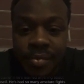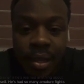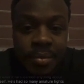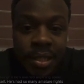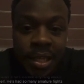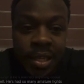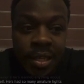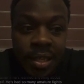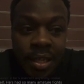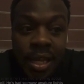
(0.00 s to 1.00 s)
You know what I'm
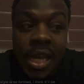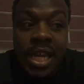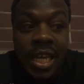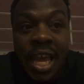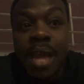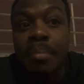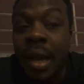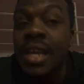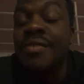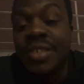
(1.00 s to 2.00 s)
saying? Gabe
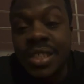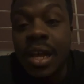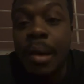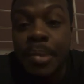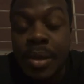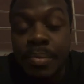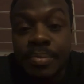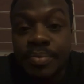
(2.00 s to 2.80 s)
might even stop him.